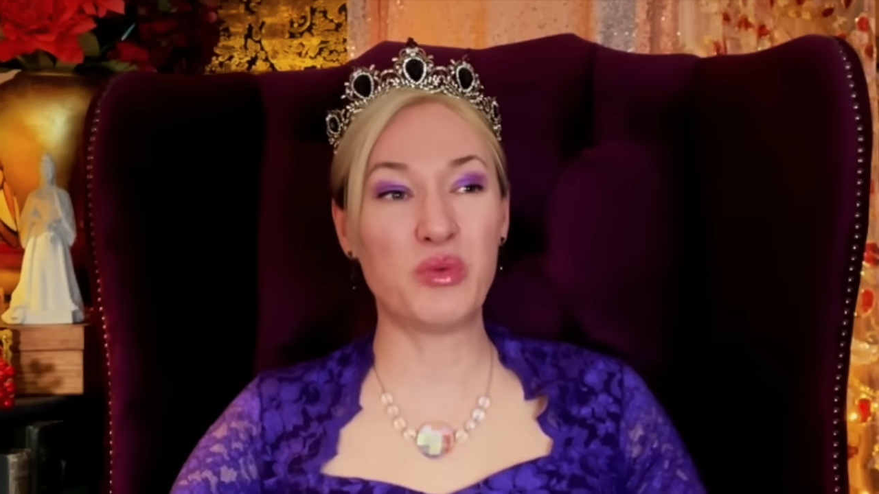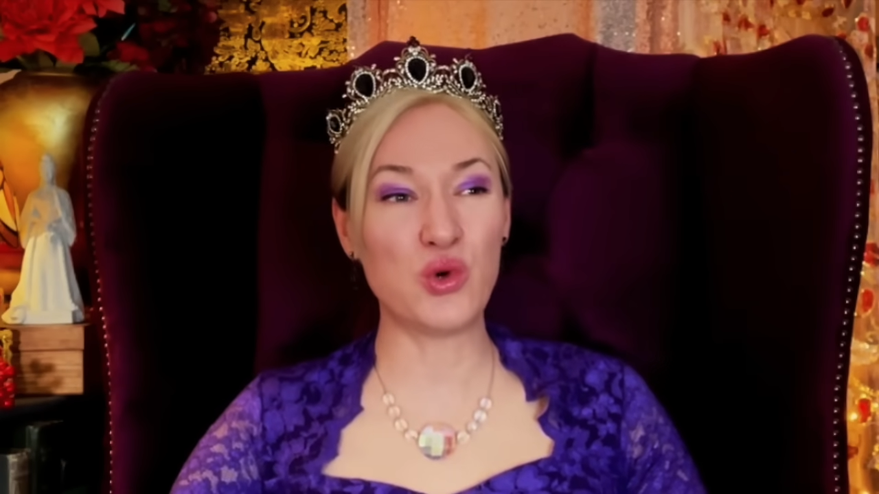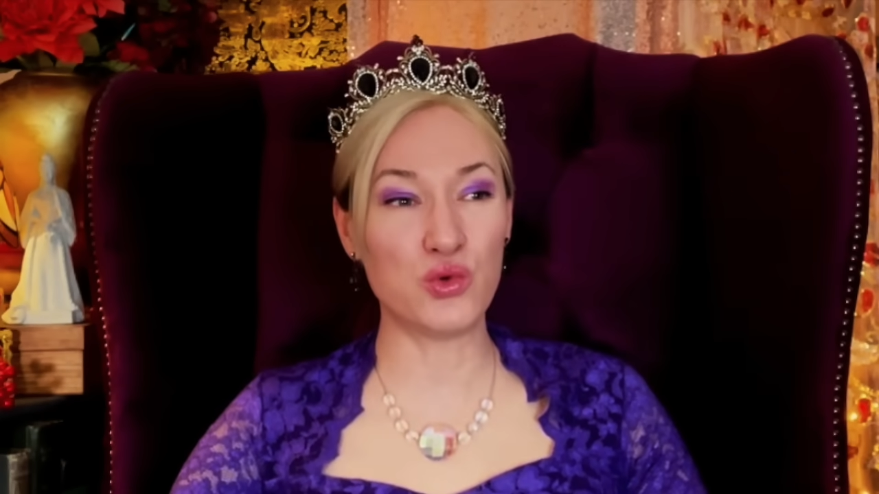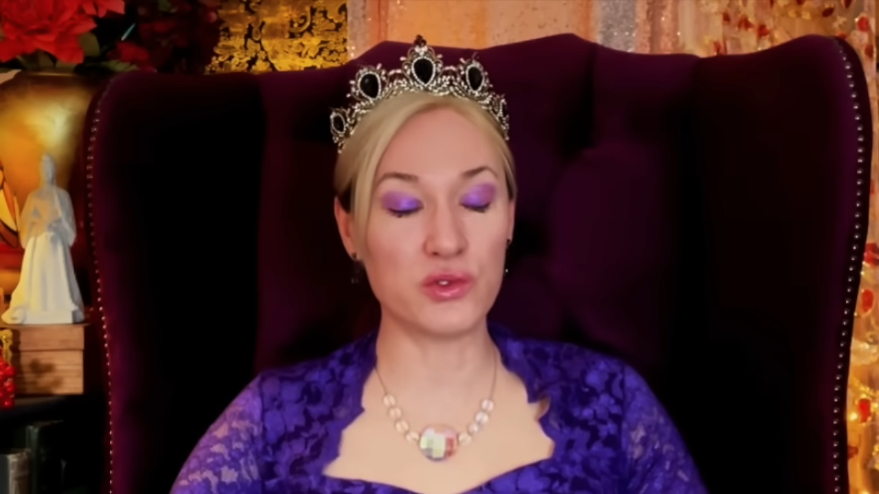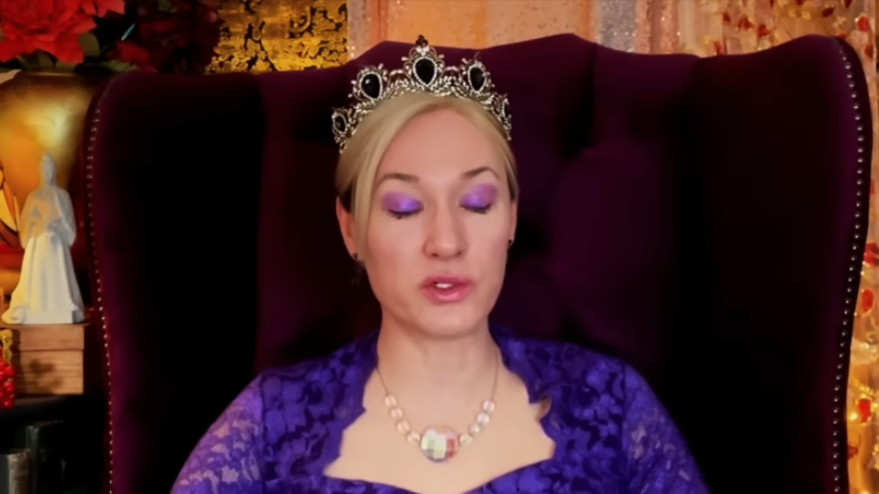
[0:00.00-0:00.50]

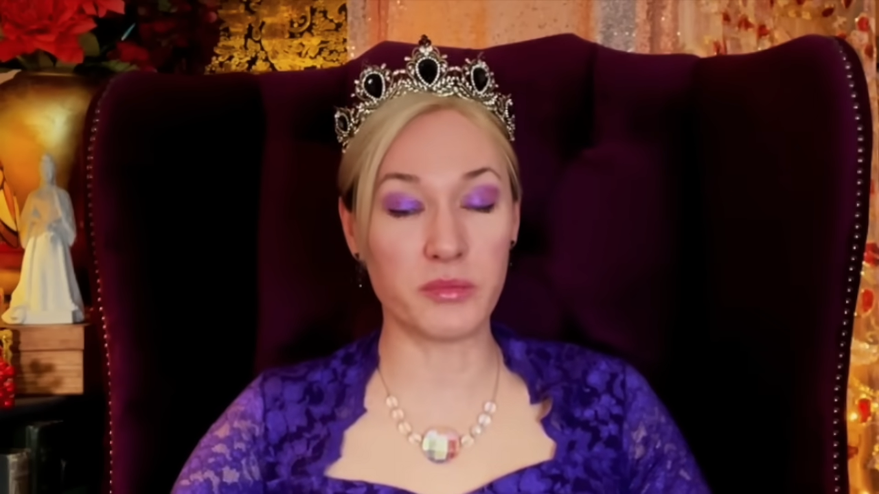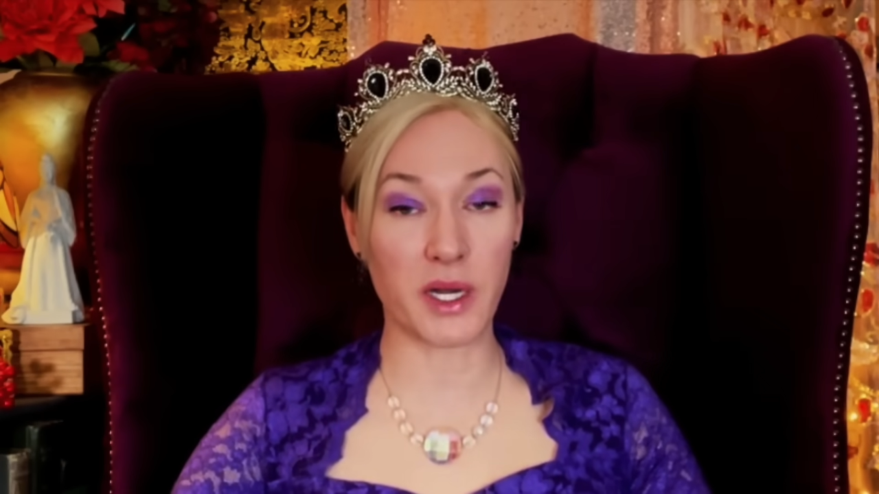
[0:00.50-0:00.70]
pools and